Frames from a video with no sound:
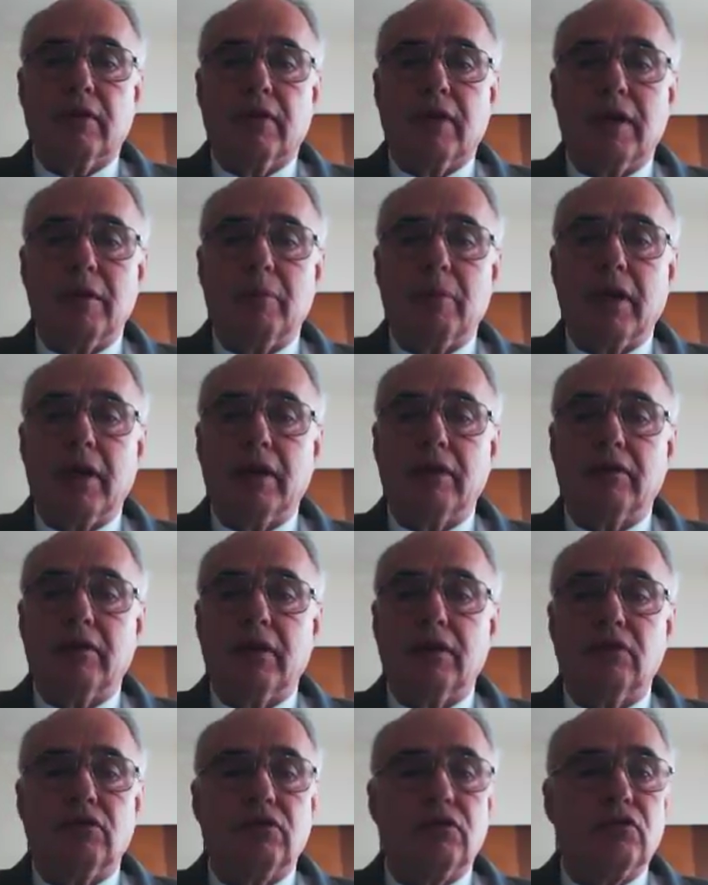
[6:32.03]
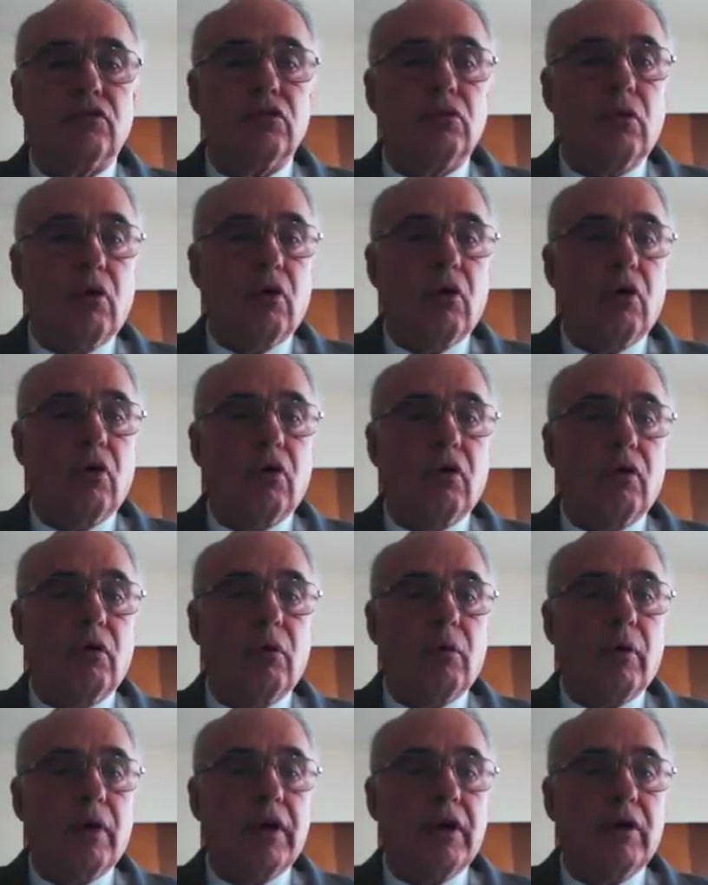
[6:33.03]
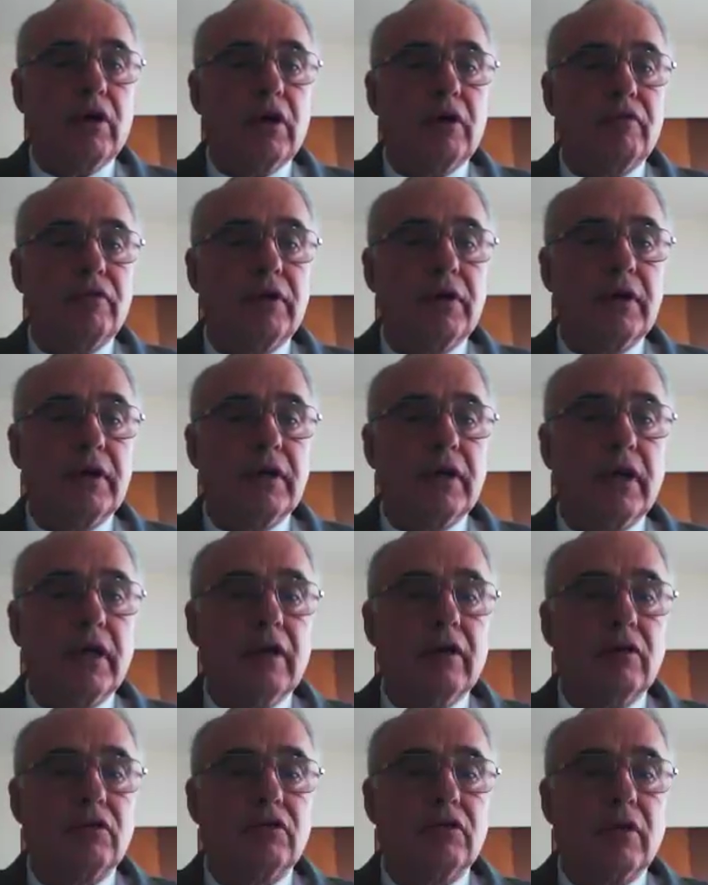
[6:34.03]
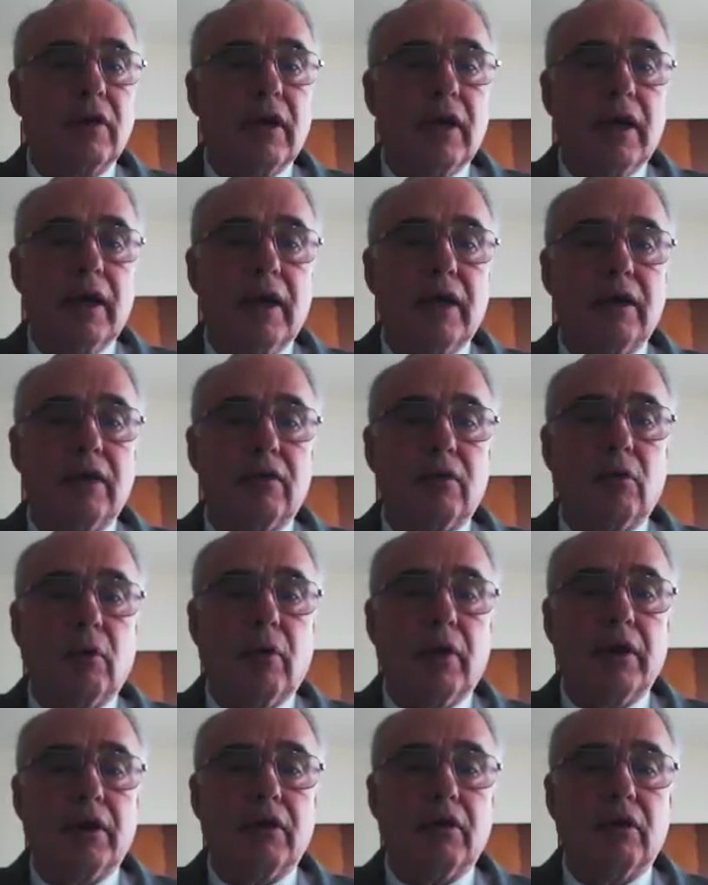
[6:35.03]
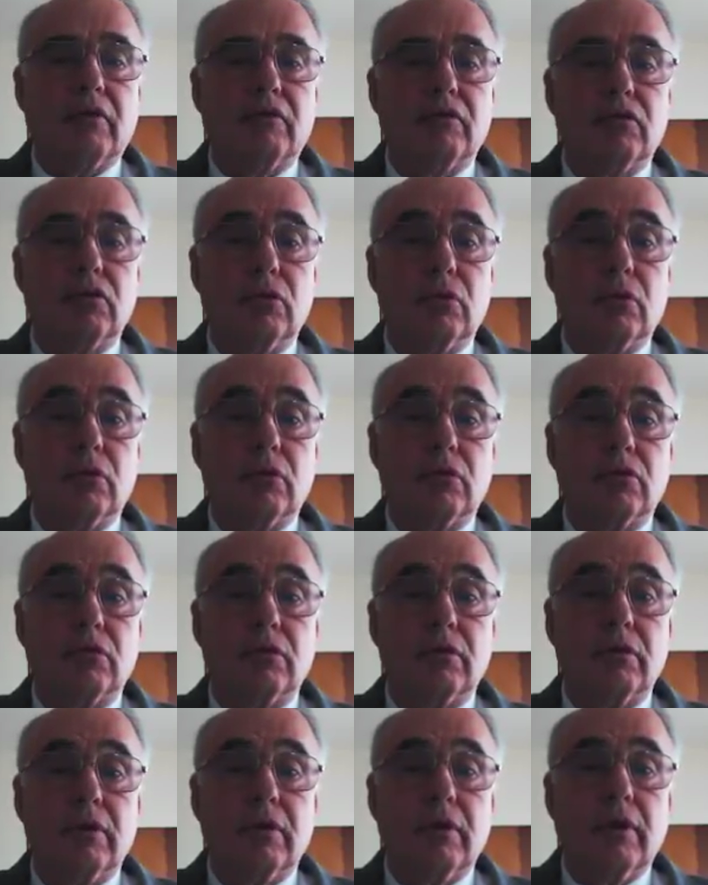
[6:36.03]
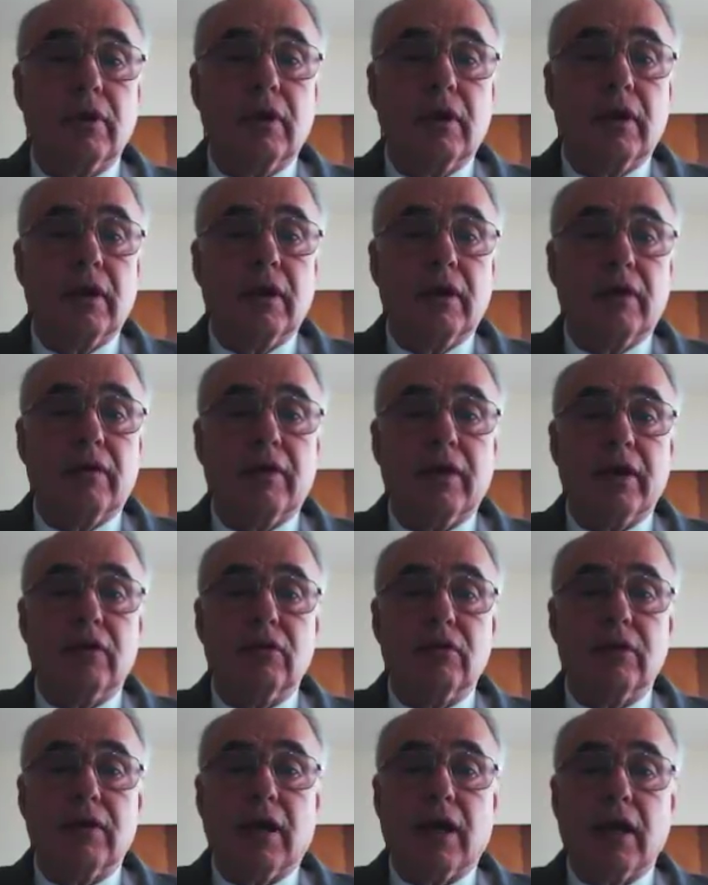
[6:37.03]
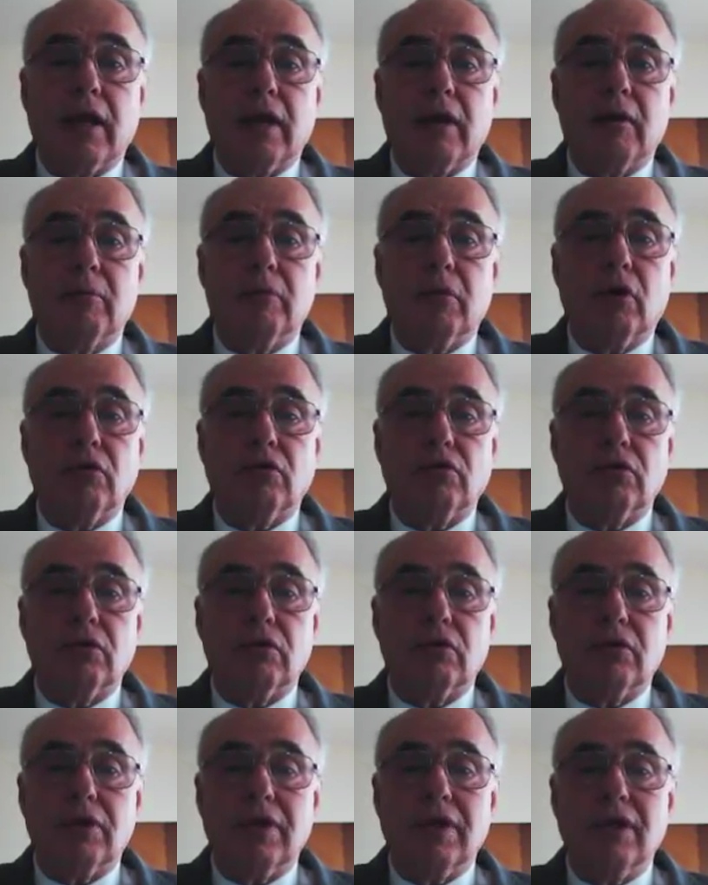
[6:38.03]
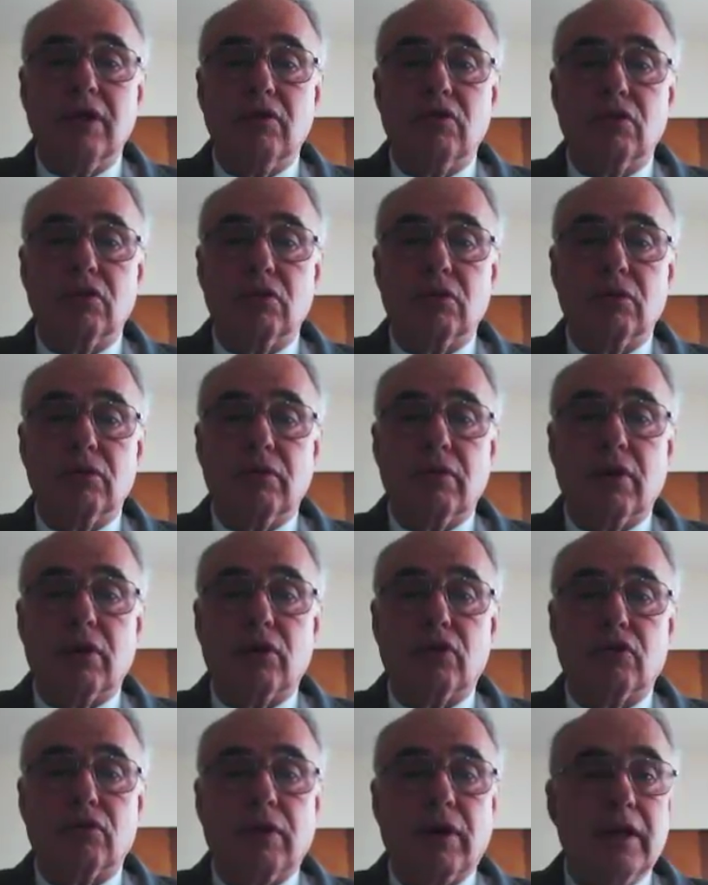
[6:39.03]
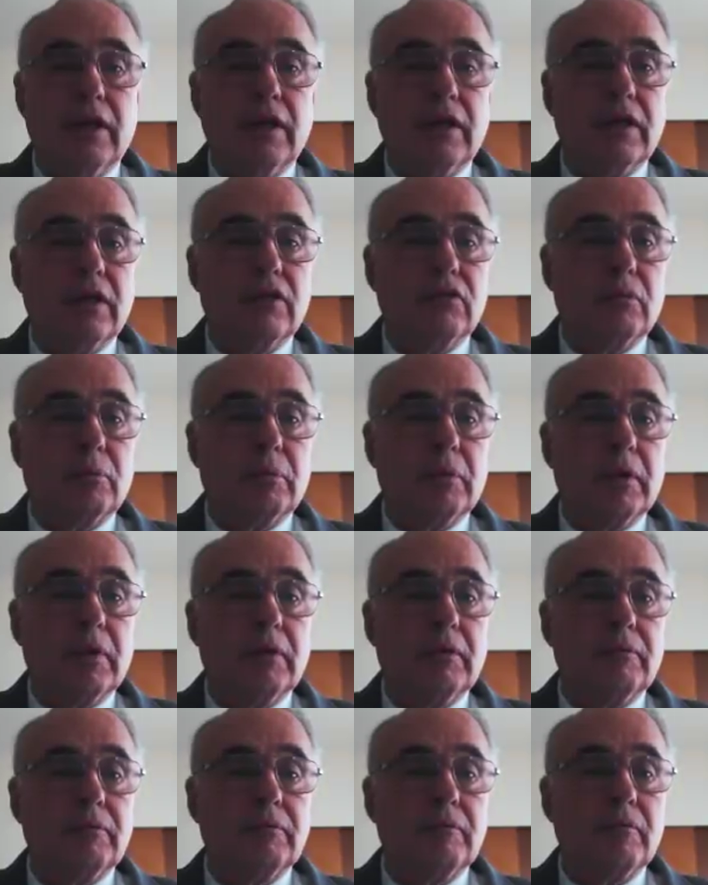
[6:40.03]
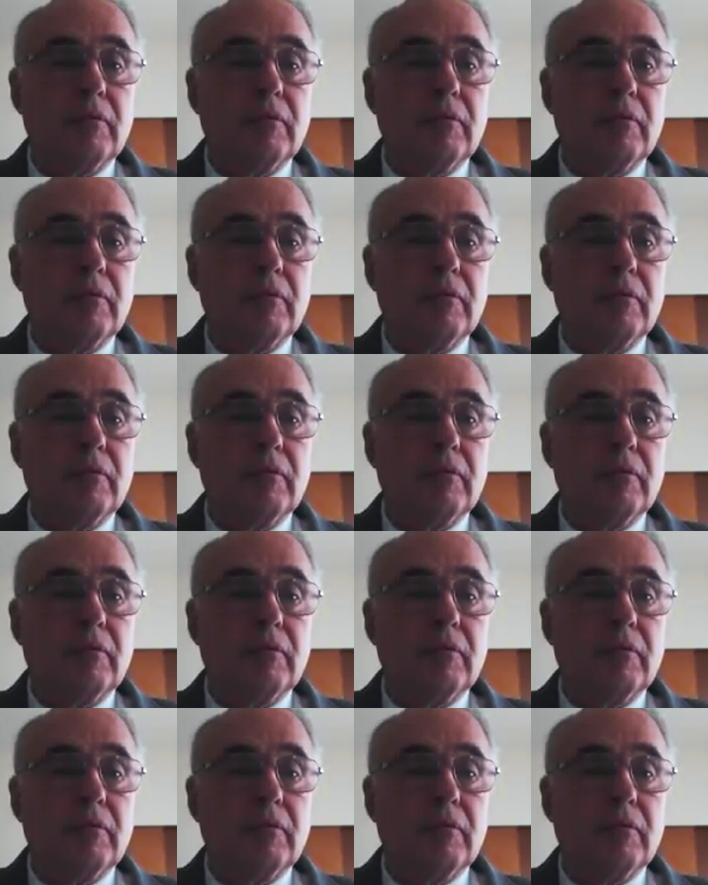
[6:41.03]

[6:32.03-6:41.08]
They pay attention to all the Wyckoff indicators and the Wyckoff tools. They do not let emotions into their trading discipline.